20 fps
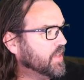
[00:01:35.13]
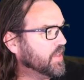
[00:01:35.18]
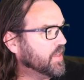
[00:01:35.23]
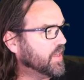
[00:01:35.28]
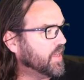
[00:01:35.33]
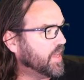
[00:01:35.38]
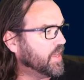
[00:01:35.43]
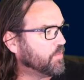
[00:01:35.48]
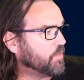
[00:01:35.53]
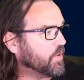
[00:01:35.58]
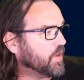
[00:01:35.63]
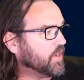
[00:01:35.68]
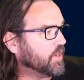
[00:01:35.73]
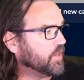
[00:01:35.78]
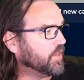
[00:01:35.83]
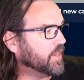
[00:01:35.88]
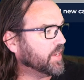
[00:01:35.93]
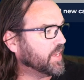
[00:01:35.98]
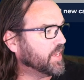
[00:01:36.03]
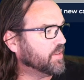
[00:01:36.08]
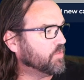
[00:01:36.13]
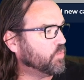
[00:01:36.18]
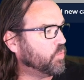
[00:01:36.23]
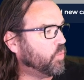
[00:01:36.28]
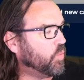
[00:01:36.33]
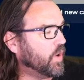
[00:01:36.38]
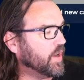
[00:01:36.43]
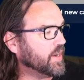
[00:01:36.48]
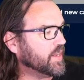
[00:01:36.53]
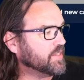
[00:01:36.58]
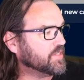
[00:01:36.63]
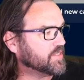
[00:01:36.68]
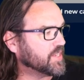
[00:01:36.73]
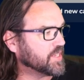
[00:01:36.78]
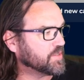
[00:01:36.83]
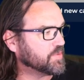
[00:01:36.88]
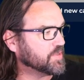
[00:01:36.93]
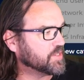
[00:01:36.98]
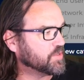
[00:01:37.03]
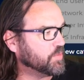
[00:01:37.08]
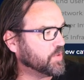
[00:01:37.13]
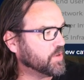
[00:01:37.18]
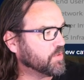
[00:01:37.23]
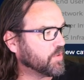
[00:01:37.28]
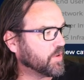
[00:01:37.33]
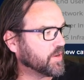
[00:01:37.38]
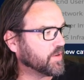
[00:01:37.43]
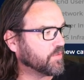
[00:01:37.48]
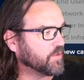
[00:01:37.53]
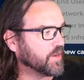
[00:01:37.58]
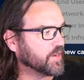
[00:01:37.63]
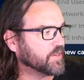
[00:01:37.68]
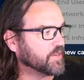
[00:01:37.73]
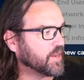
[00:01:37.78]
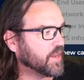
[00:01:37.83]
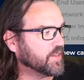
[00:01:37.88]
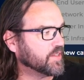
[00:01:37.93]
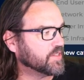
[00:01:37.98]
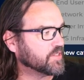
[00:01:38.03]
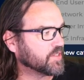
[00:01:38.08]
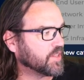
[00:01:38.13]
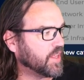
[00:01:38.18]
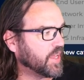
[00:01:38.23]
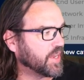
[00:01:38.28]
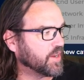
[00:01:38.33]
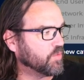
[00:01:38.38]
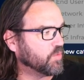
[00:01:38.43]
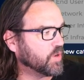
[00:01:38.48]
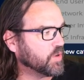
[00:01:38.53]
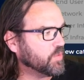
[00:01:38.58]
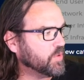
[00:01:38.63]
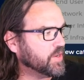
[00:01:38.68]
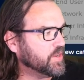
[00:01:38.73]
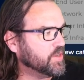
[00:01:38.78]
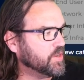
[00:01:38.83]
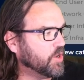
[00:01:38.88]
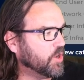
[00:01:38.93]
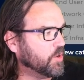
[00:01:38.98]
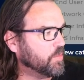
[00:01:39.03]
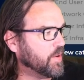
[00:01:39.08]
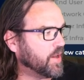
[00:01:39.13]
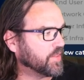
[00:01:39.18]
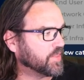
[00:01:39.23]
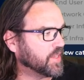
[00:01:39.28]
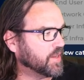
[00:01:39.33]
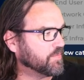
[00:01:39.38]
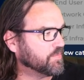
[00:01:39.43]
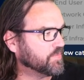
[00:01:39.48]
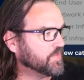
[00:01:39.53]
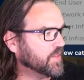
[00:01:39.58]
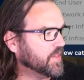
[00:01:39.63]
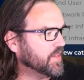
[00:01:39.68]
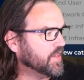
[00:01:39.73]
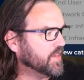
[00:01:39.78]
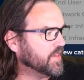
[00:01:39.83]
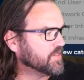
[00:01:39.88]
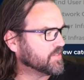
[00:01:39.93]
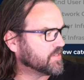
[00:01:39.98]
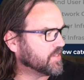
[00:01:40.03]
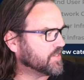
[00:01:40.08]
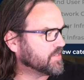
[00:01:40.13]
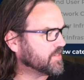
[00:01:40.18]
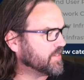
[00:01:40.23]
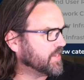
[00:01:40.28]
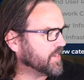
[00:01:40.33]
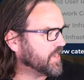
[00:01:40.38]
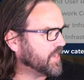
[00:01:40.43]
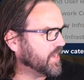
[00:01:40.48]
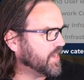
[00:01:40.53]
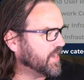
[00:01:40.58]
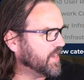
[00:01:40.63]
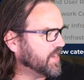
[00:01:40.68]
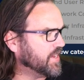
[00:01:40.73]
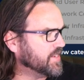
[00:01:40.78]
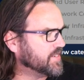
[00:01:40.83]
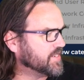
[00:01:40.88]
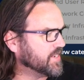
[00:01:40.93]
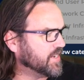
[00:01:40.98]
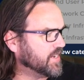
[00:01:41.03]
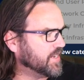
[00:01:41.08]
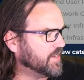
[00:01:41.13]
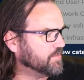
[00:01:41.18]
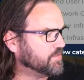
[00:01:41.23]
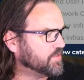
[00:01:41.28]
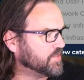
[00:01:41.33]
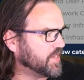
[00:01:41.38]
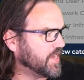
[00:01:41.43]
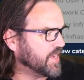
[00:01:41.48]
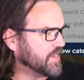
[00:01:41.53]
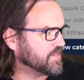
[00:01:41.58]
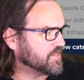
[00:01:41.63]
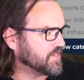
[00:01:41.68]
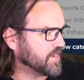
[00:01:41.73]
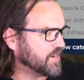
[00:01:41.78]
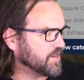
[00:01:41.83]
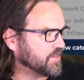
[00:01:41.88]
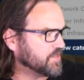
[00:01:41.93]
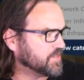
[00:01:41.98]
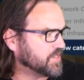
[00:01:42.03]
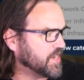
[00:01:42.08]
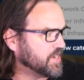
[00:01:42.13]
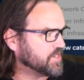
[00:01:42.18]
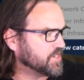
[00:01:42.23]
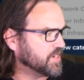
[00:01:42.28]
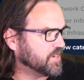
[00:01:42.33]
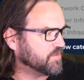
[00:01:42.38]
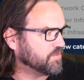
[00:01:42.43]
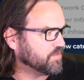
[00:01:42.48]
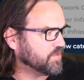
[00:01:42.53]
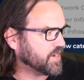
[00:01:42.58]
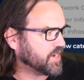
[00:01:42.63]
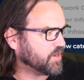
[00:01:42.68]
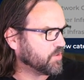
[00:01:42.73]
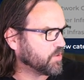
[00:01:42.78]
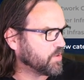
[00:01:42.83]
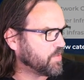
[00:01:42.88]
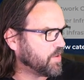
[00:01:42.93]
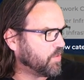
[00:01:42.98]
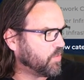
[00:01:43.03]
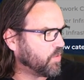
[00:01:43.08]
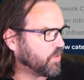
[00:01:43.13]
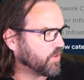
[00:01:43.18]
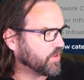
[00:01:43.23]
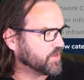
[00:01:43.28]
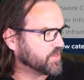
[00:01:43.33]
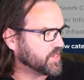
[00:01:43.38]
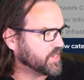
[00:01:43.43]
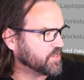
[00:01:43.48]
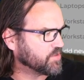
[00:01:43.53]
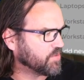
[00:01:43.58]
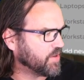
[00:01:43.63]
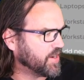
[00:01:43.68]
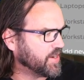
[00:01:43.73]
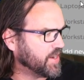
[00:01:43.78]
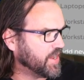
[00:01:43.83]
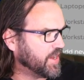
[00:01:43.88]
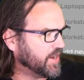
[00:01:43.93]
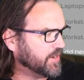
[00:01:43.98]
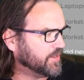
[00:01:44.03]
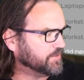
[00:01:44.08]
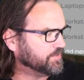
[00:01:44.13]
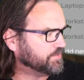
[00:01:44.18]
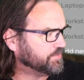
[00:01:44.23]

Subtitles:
And we're going to look at what assessments do we run on this client? What do we know about them? So let's look at SAN standardization. We're not going to worry about warranties right now.